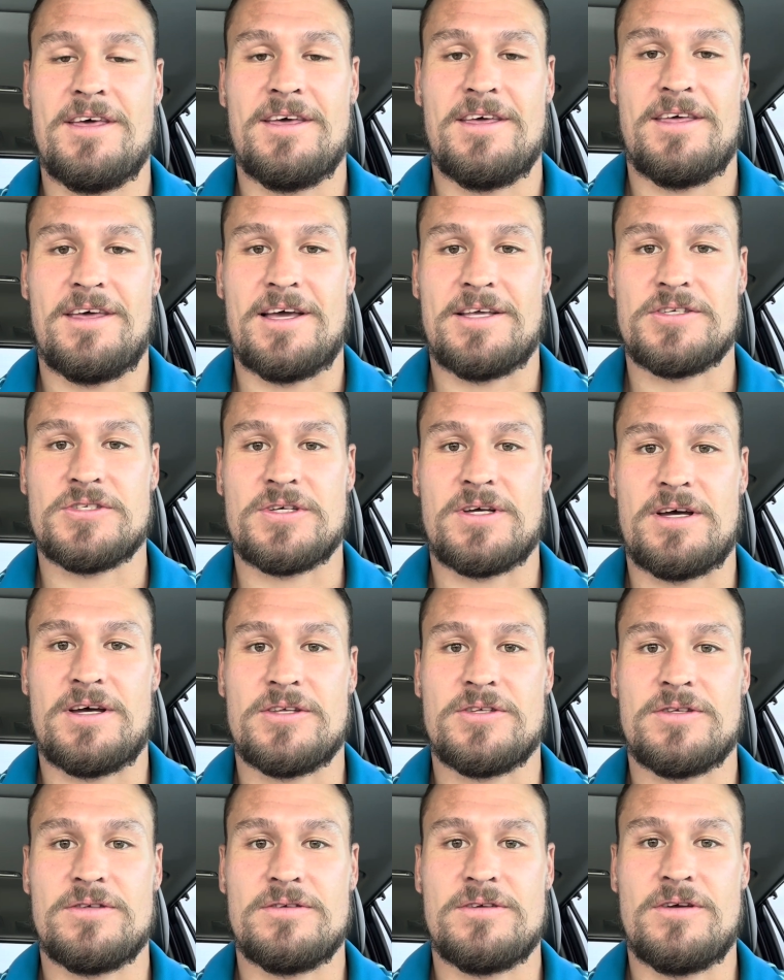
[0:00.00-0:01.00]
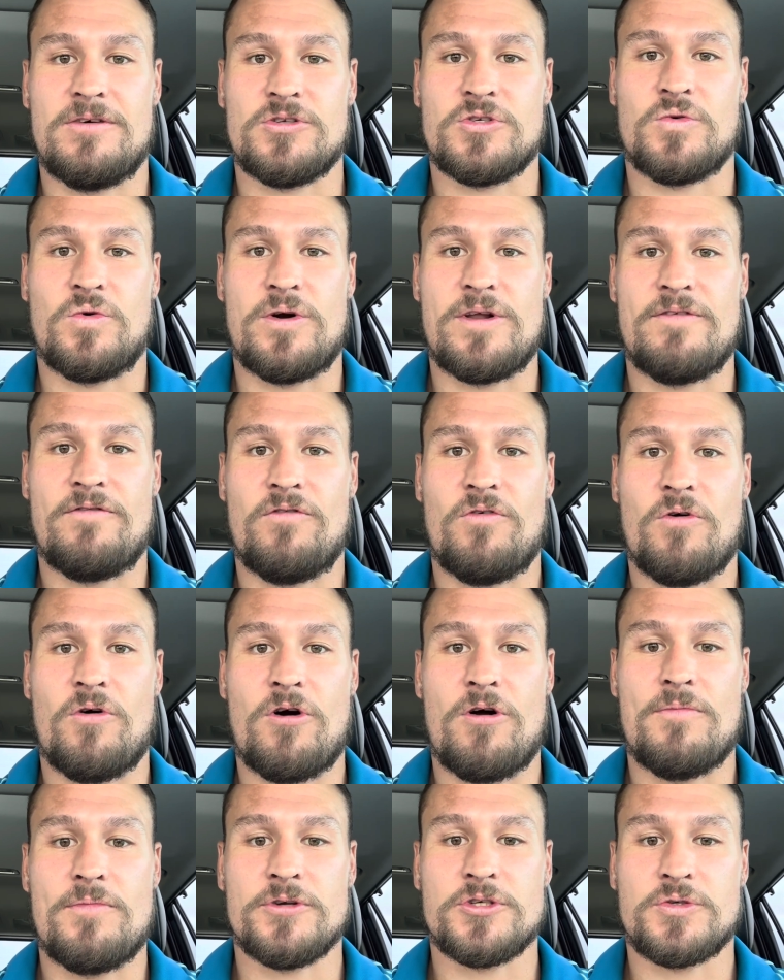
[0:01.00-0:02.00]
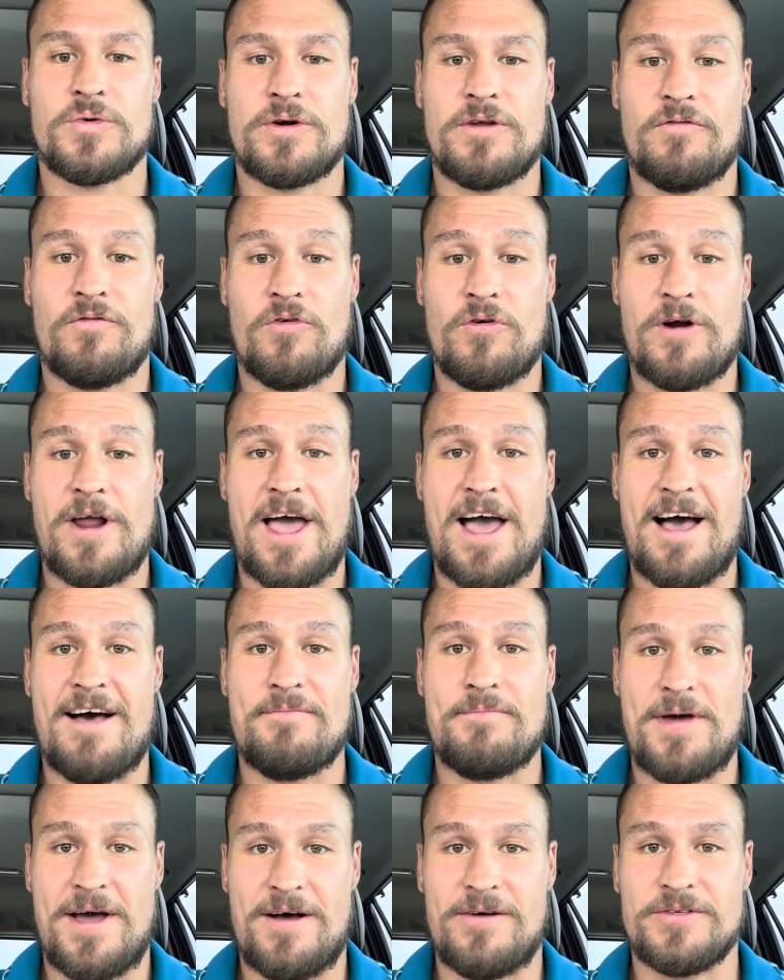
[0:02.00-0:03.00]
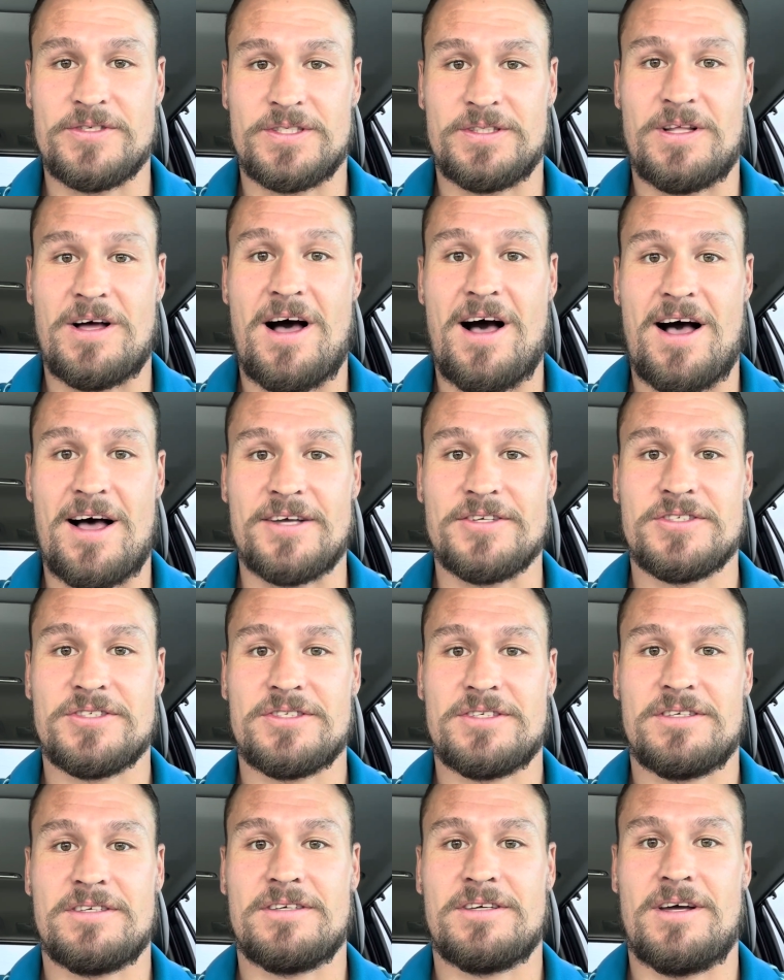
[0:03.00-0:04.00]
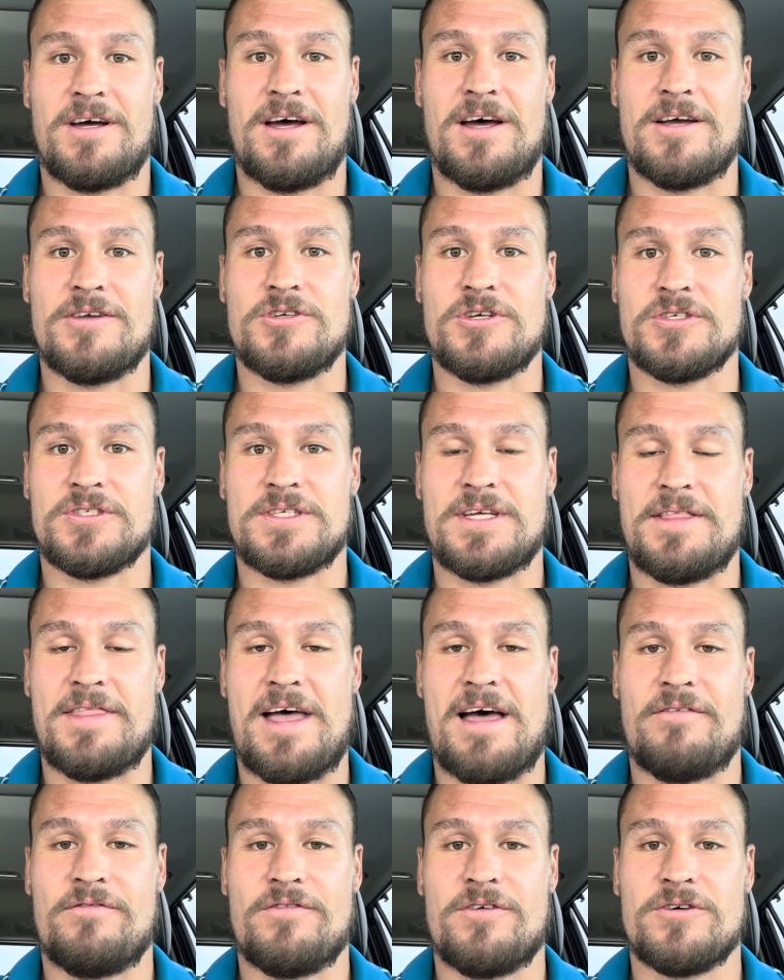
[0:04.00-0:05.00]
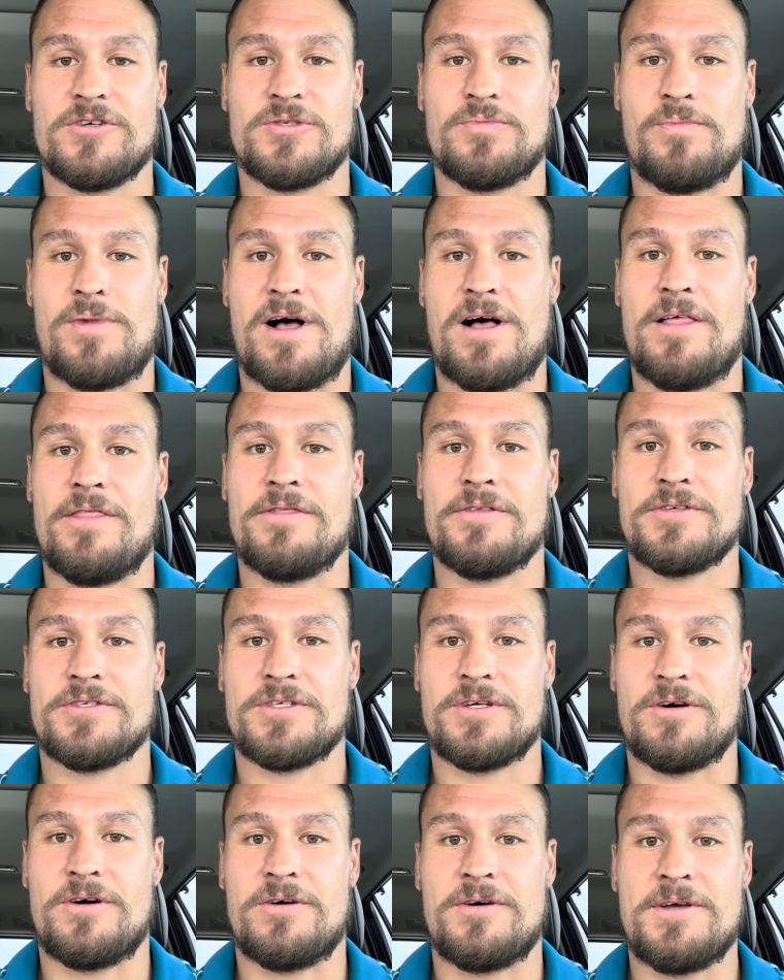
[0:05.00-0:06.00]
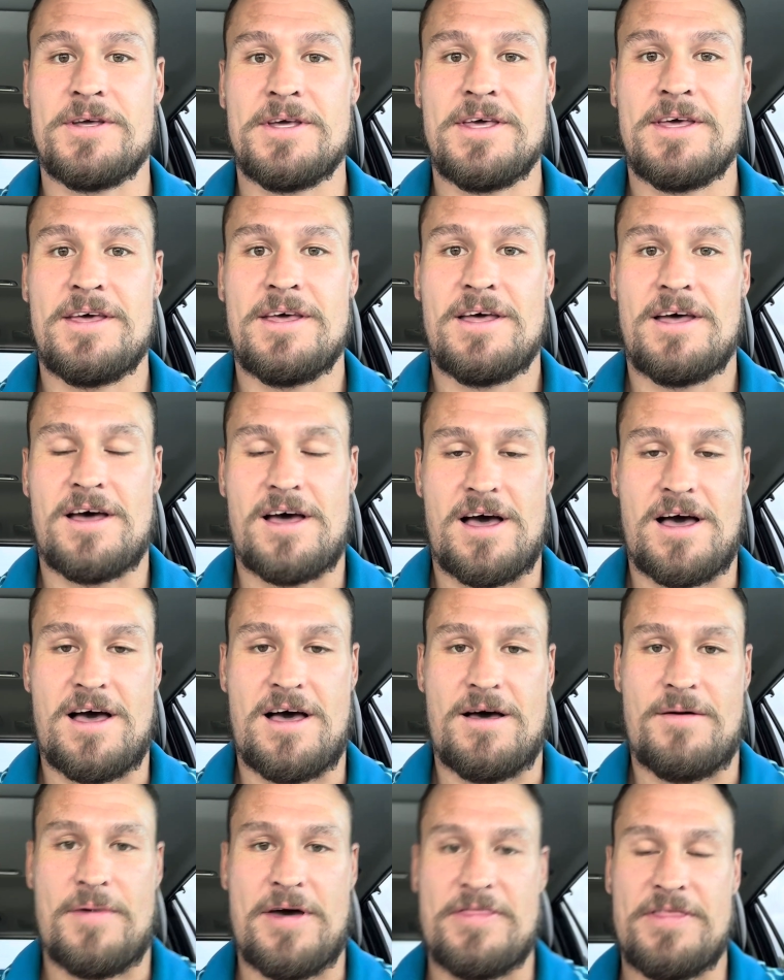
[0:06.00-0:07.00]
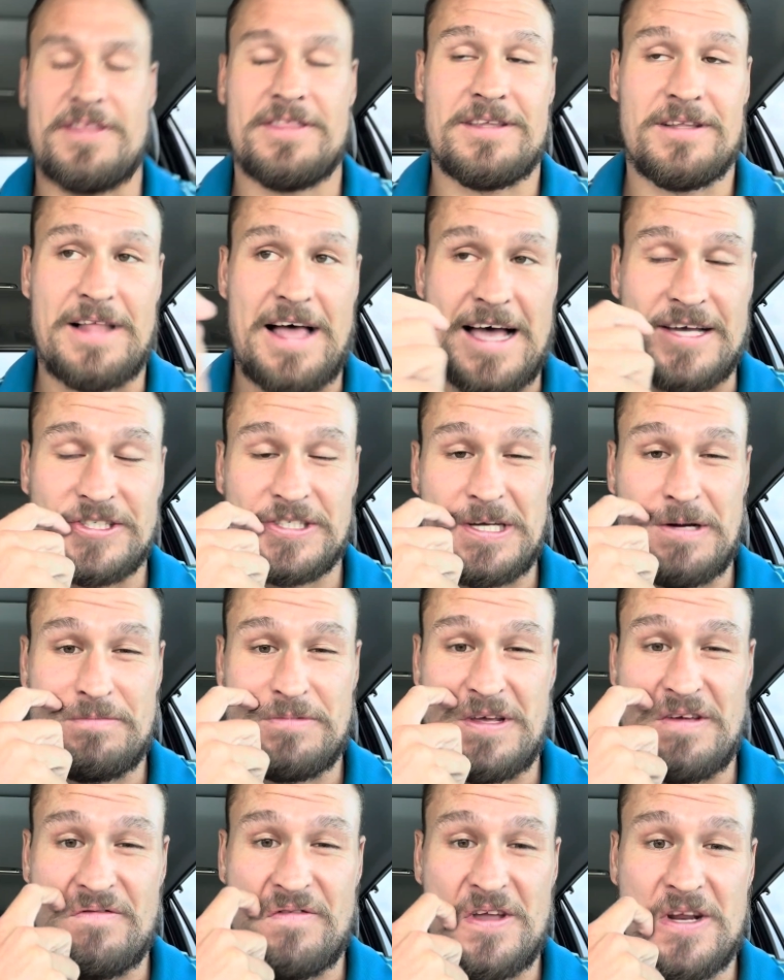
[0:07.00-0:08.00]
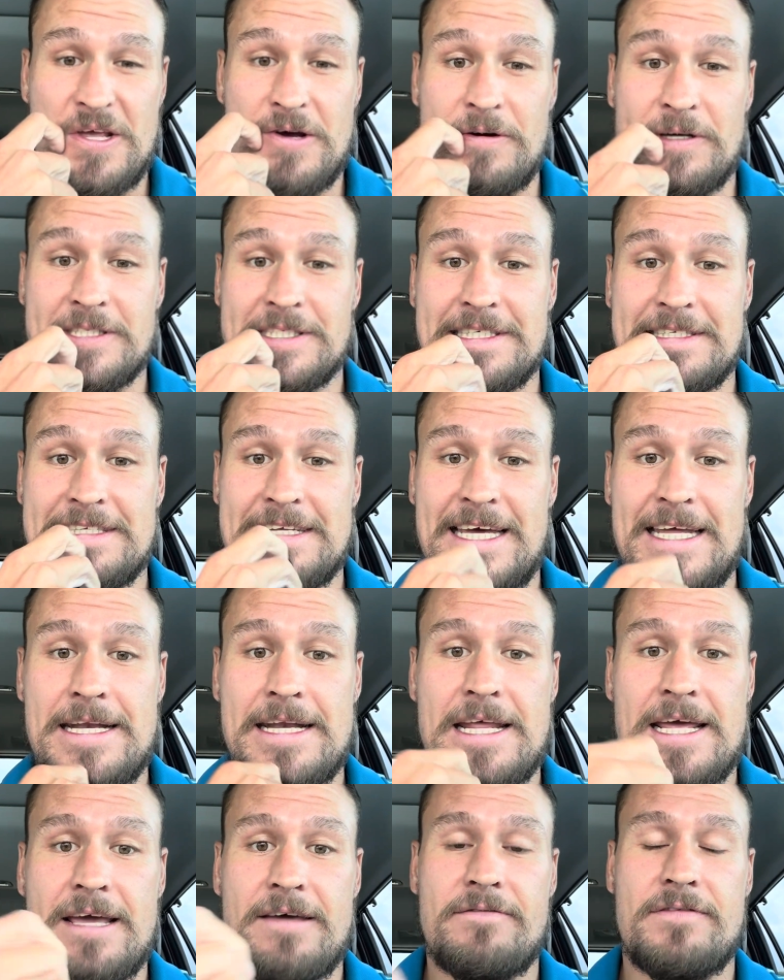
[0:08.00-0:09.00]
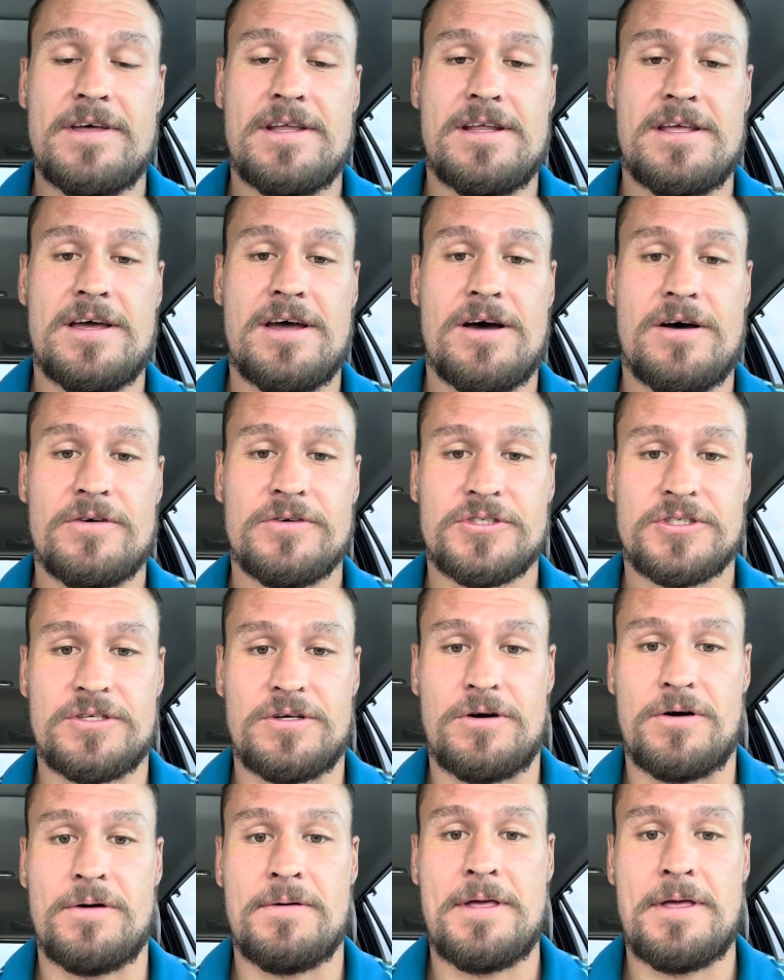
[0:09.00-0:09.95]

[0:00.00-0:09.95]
that's 24, almost 24 and a half pounds lost just in that first month. So I think the last update video was the 10-day video. So